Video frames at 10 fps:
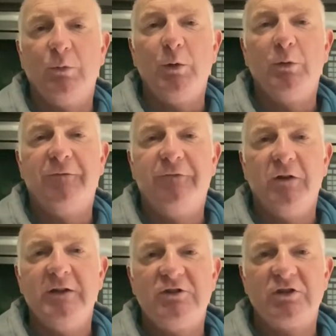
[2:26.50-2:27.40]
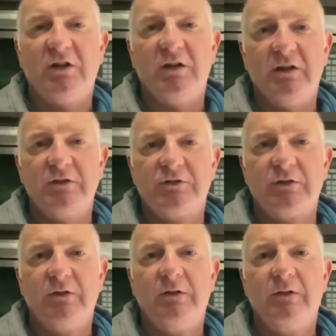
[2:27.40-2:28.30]
we were fully
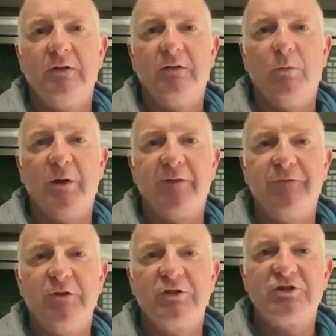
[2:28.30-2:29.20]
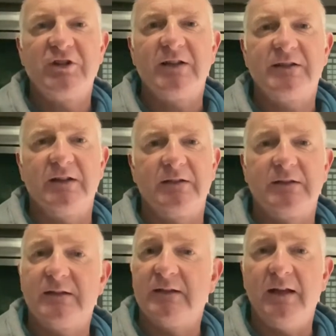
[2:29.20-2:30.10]
charged when I first checked at
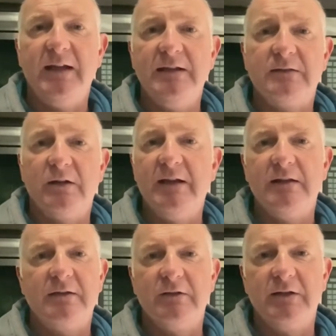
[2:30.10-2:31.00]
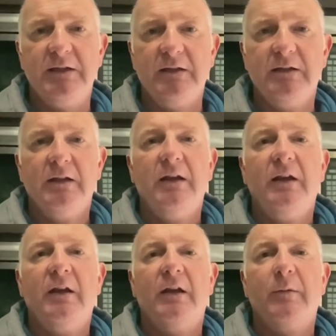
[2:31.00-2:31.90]
8, 8.30.
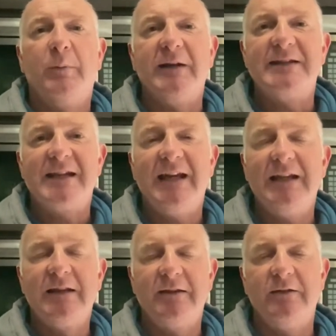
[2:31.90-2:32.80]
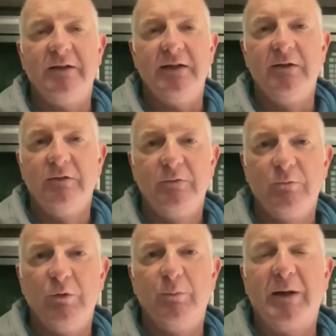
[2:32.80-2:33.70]
By 10.30,
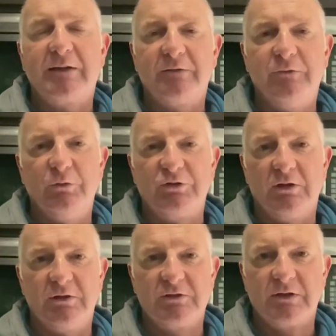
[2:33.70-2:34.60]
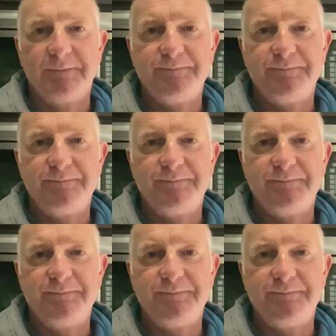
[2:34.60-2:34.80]
we were back to full charge.